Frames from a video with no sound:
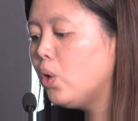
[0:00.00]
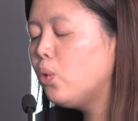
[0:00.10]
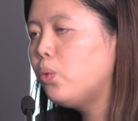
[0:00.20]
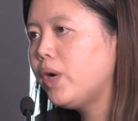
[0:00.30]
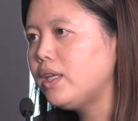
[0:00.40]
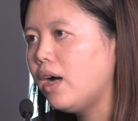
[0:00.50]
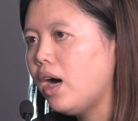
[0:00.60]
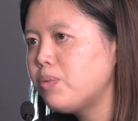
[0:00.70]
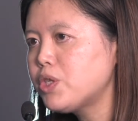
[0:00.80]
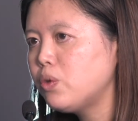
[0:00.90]
One
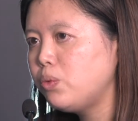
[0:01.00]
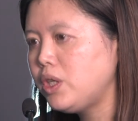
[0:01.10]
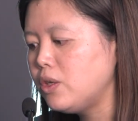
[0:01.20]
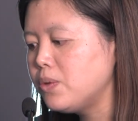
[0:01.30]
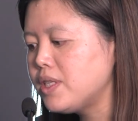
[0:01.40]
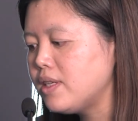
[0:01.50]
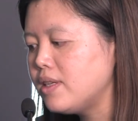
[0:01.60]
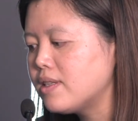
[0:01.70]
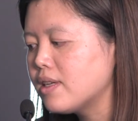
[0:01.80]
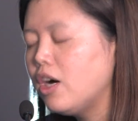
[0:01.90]
option we use
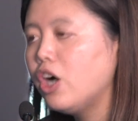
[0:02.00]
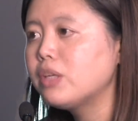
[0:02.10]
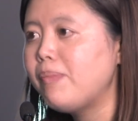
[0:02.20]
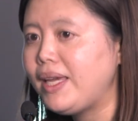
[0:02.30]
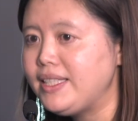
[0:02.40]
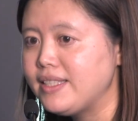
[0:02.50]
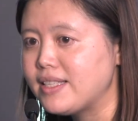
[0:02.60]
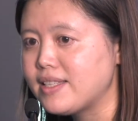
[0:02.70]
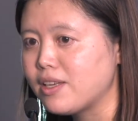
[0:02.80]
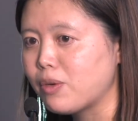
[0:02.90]
is called
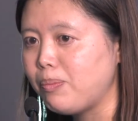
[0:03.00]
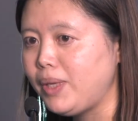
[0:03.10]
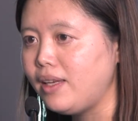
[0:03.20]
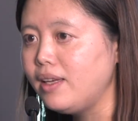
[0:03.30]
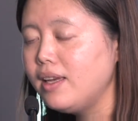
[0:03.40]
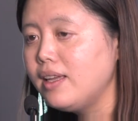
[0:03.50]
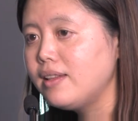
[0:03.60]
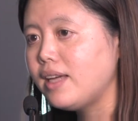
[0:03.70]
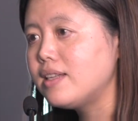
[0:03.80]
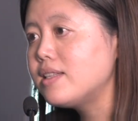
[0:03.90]
maintenance therapy.
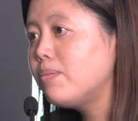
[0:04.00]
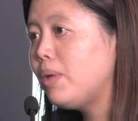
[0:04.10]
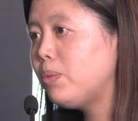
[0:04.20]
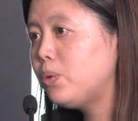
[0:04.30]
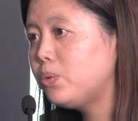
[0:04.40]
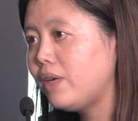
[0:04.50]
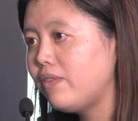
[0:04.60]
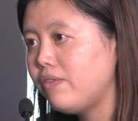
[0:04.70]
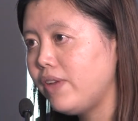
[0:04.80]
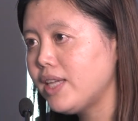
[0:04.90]
That is in people who have
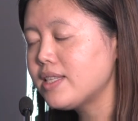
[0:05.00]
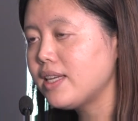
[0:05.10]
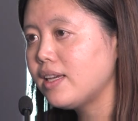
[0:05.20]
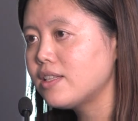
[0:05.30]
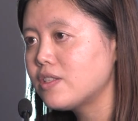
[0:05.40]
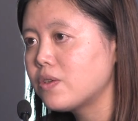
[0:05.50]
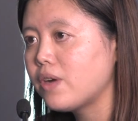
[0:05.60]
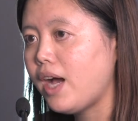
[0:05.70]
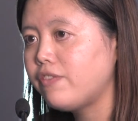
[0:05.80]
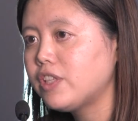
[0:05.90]
advanced cancer
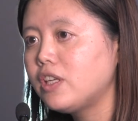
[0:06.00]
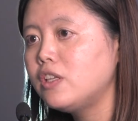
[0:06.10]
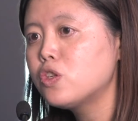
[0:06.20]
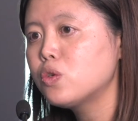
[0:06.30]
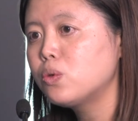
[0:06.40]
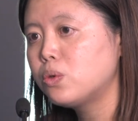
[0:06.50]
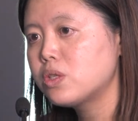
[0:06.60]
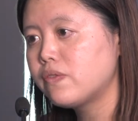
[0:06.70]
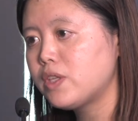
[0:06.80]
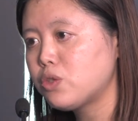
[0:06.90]
after the initial
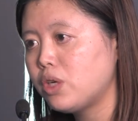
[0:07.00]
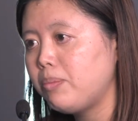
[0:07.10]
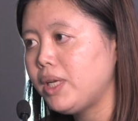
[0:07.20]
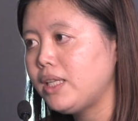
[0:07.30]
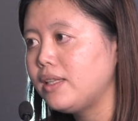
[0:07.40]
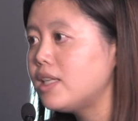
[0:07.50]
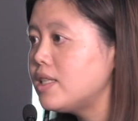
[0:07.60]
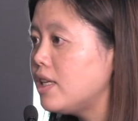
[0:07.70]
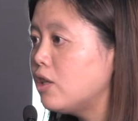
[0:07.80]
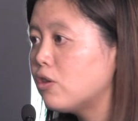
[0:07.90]
course of the treatment, that
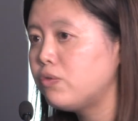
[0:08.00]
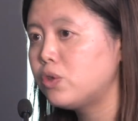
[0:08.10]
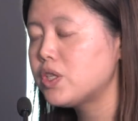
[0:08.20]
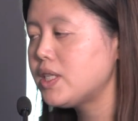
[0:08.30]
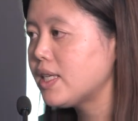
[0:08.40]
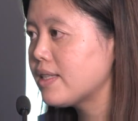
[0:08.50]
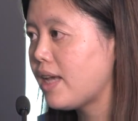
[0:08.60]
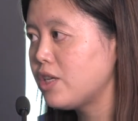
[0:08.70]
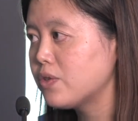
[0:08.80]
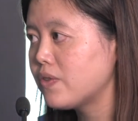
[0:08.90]
is either 4 to 6
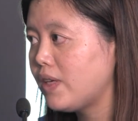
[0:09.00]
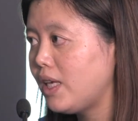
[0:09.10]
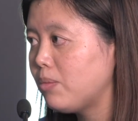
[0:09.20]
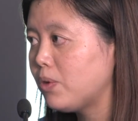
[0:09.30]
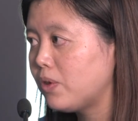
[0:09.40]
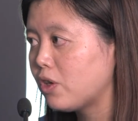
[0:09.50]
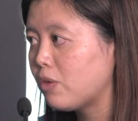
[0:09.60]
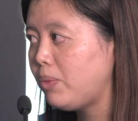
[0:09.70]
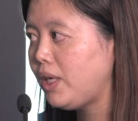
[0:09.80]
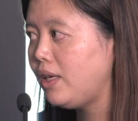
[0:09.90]
cycles of
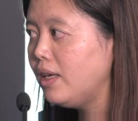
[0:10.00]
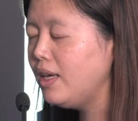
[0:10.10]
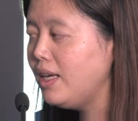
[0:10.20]
chemotherapy.